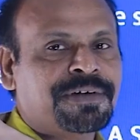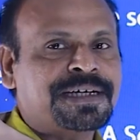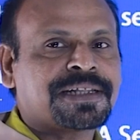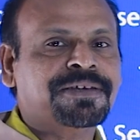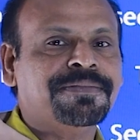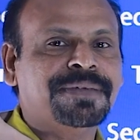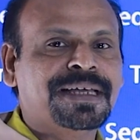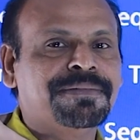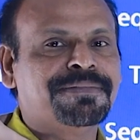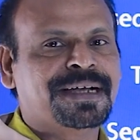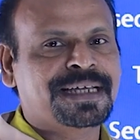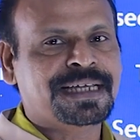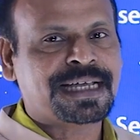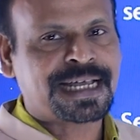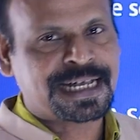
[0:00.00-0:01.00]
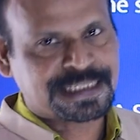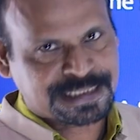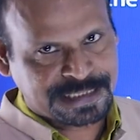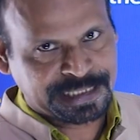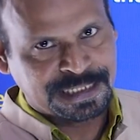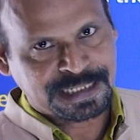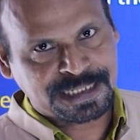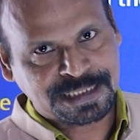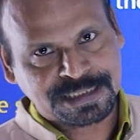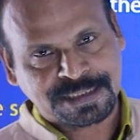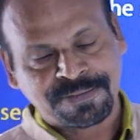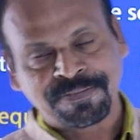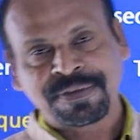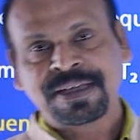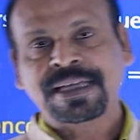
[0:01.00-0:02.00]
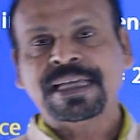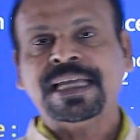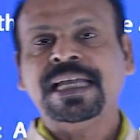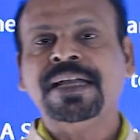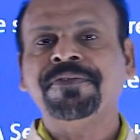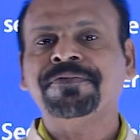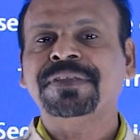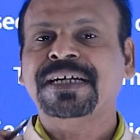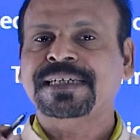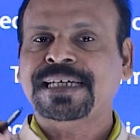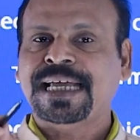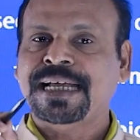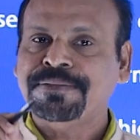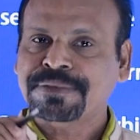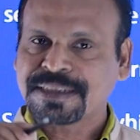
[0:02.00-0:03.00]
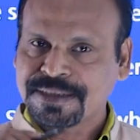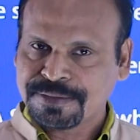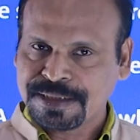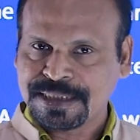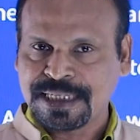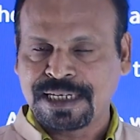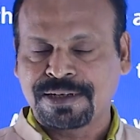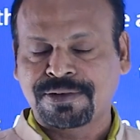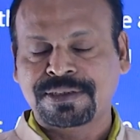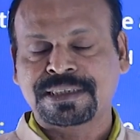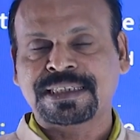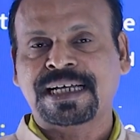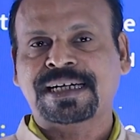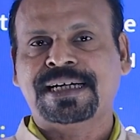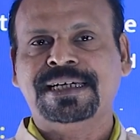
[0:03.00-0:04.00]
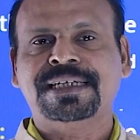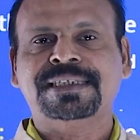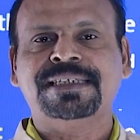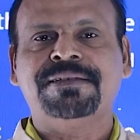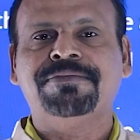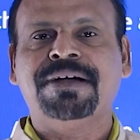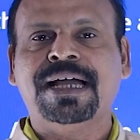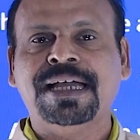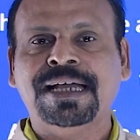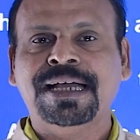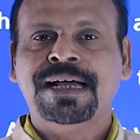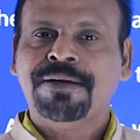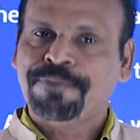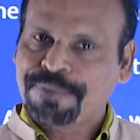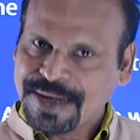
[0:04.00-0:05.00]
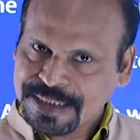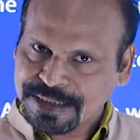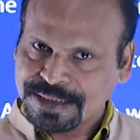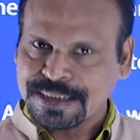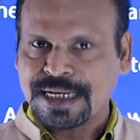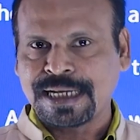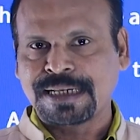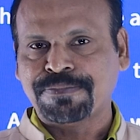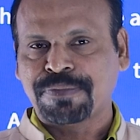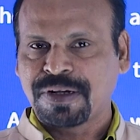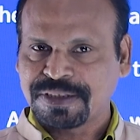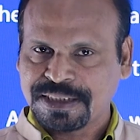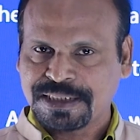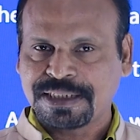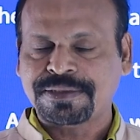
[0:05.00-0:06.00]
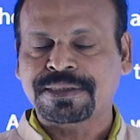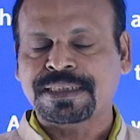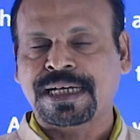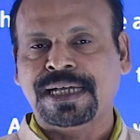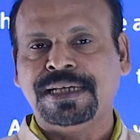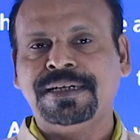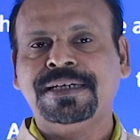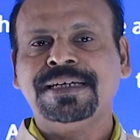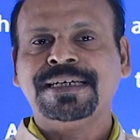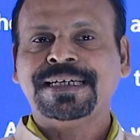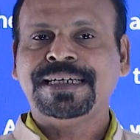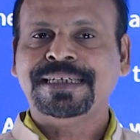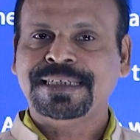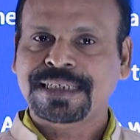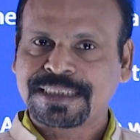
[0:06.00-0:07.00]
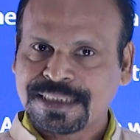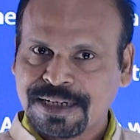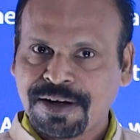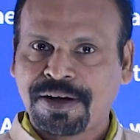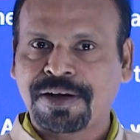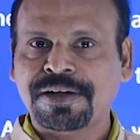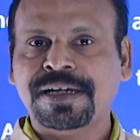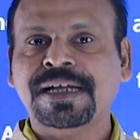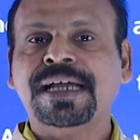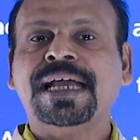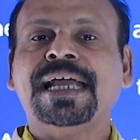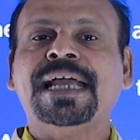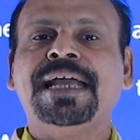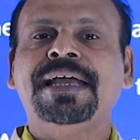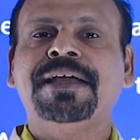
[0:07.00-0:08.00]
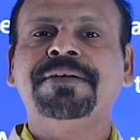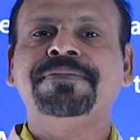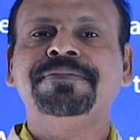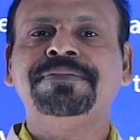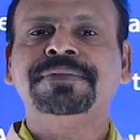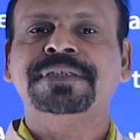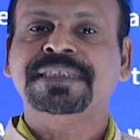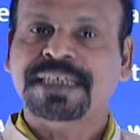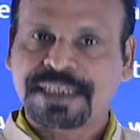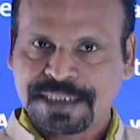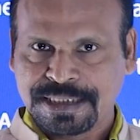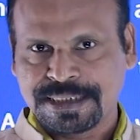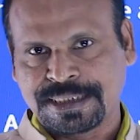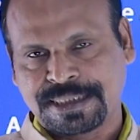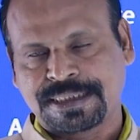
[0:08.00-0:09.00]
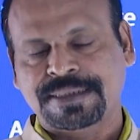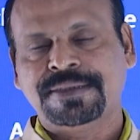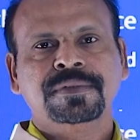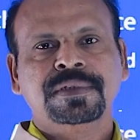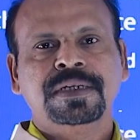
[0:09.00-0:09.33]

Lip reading: What do you mean by a series? If the terms of the sequence are connected by plus sign, positive sign, it is called a series.